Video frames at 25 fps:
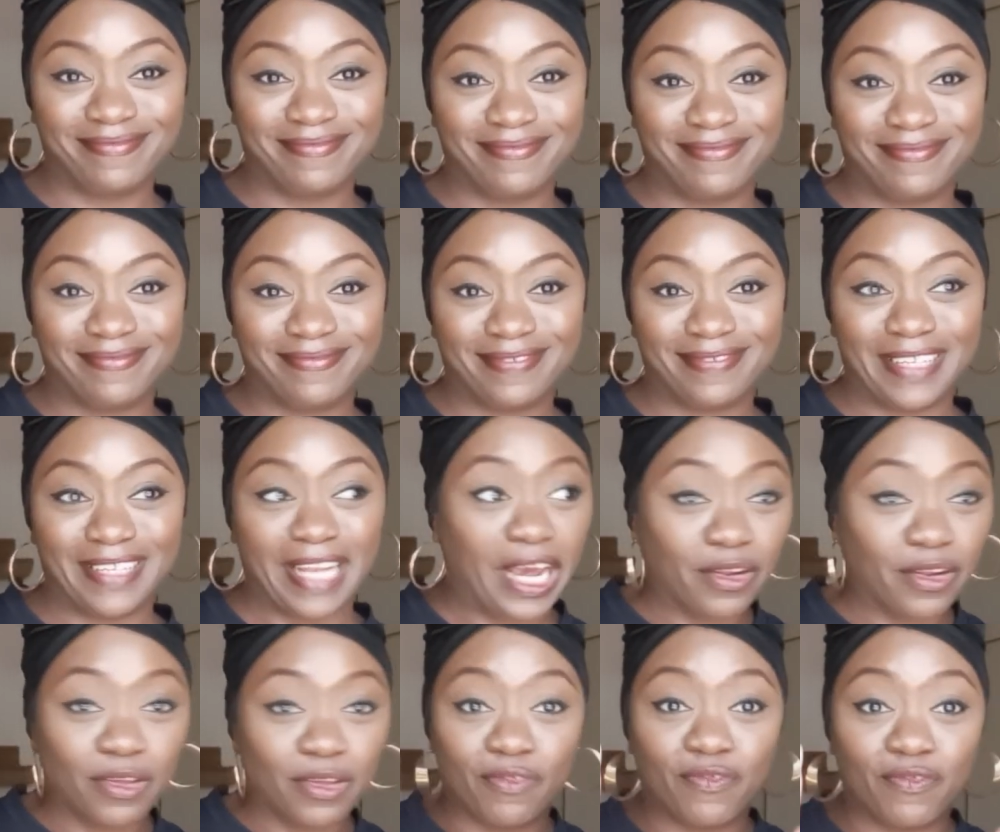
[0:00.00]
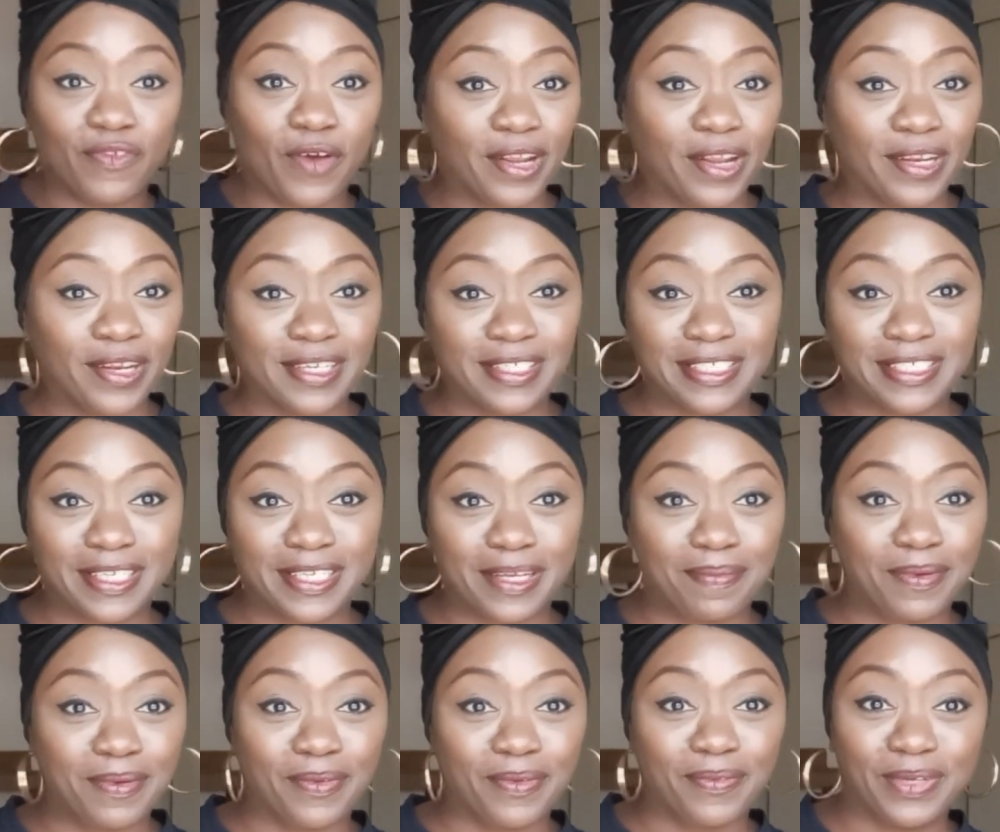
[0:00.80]
Now that you've fallen asleep
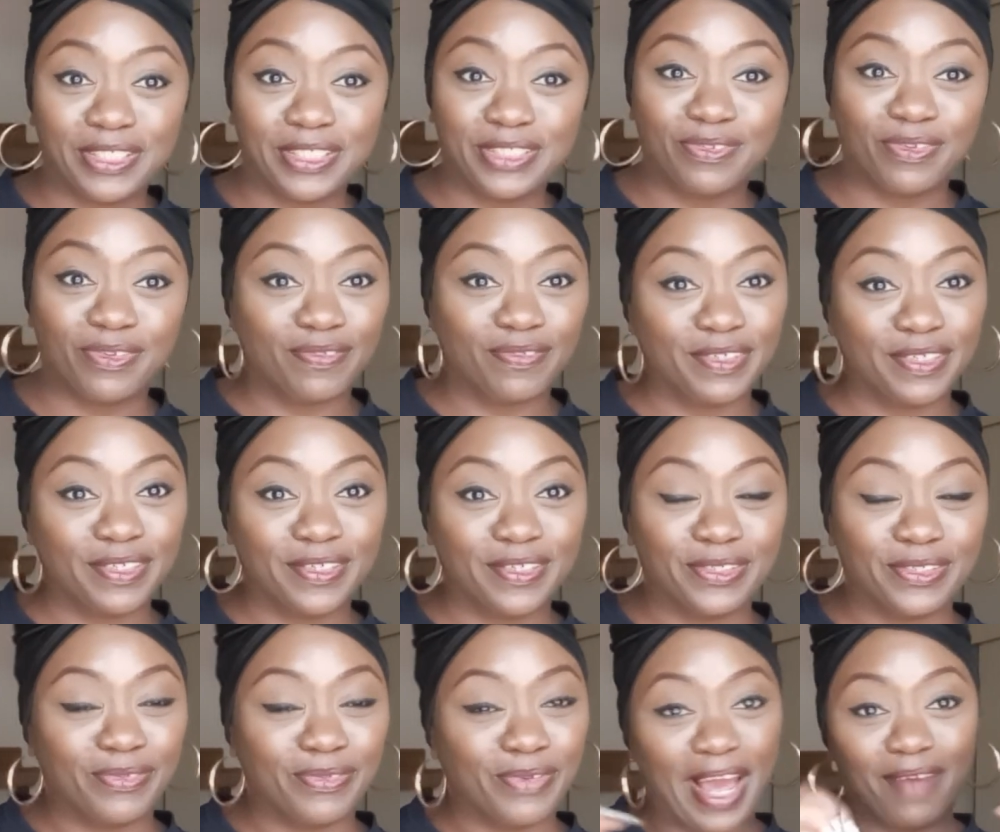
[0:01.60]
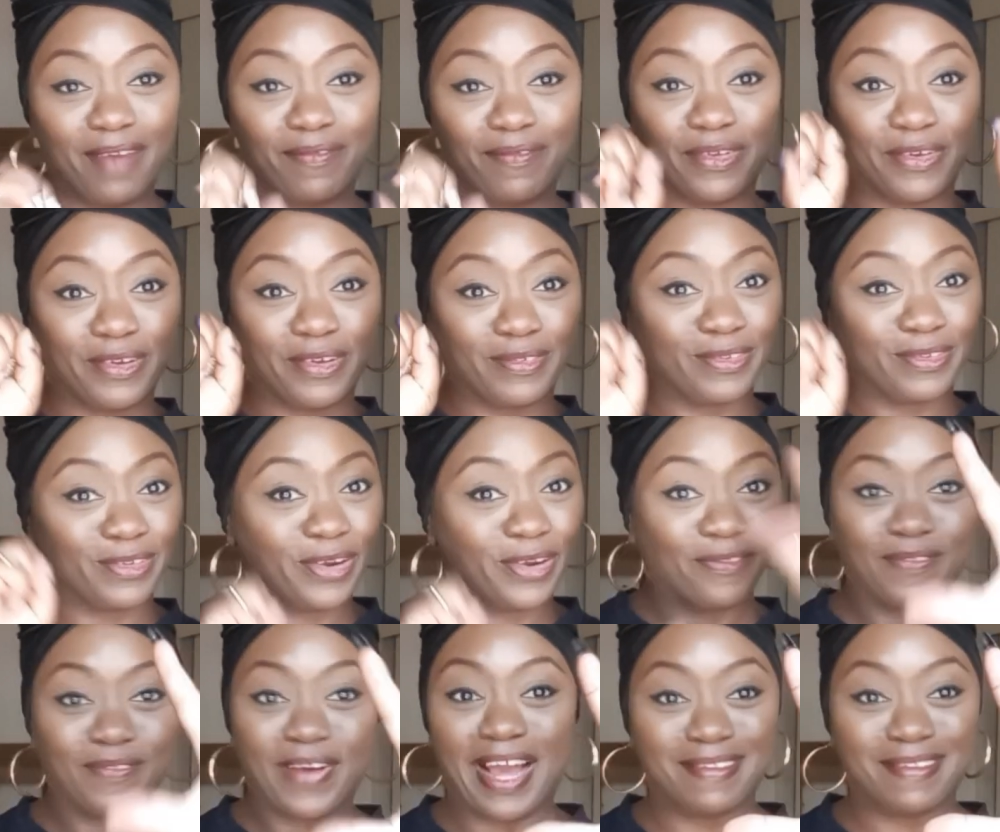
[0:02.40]
and the wish fulfilled, you have your, your
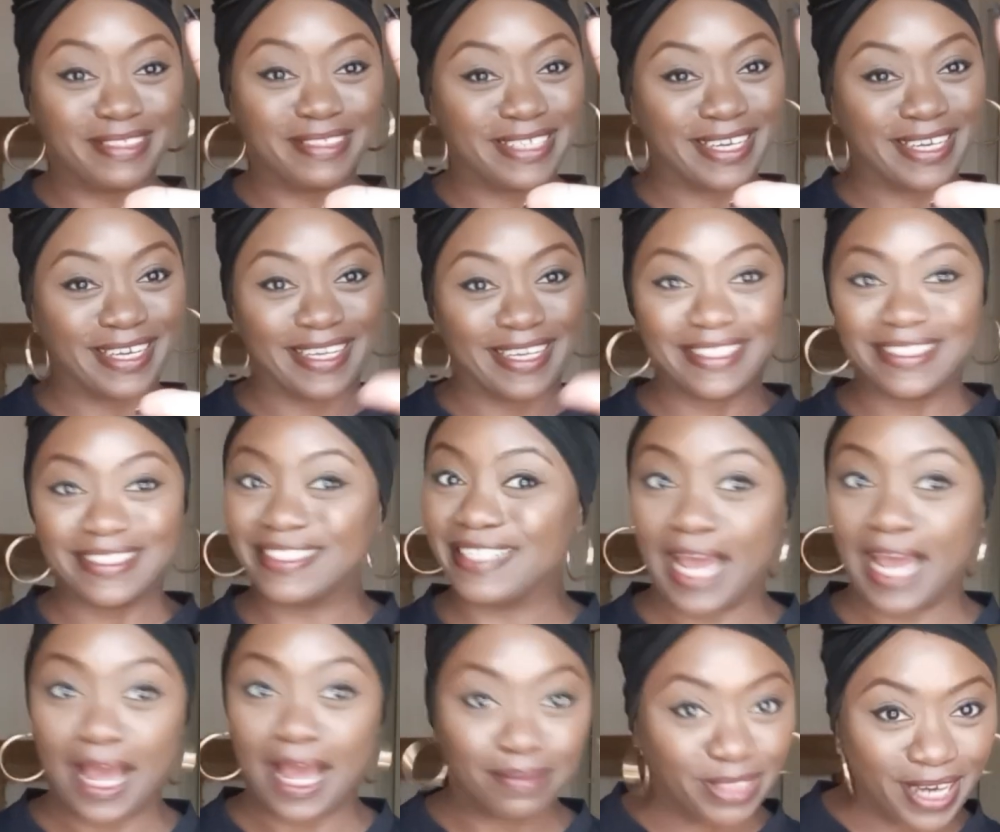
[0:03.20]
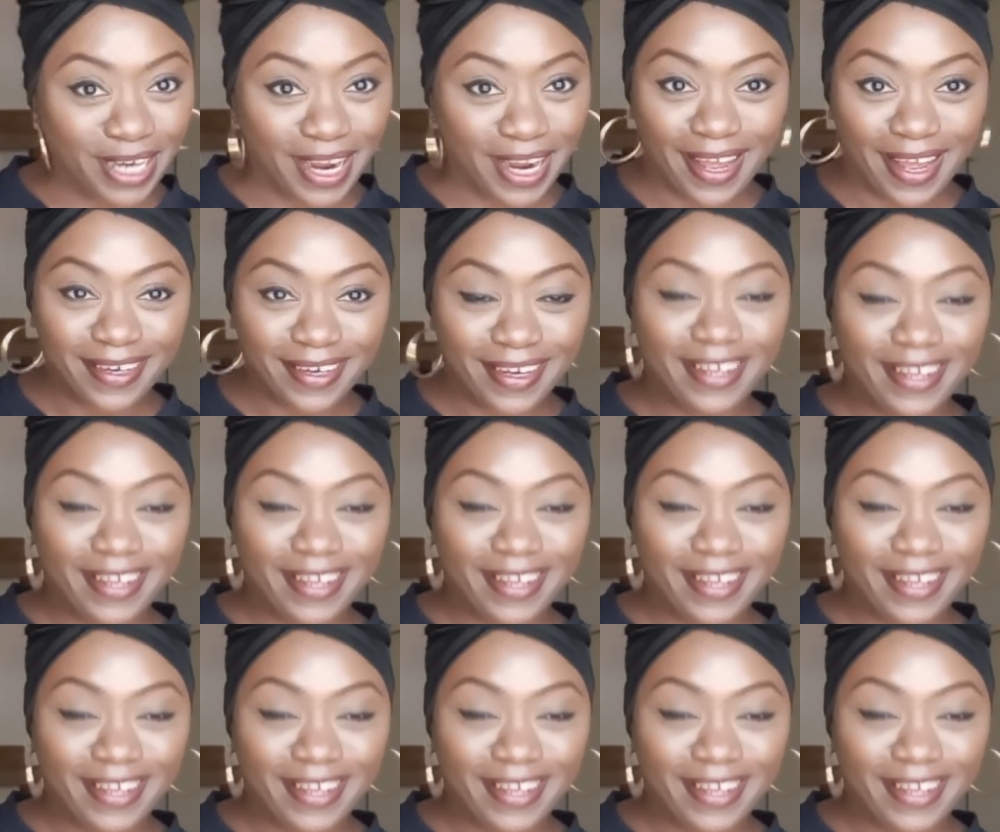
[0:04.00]
five second snapshot.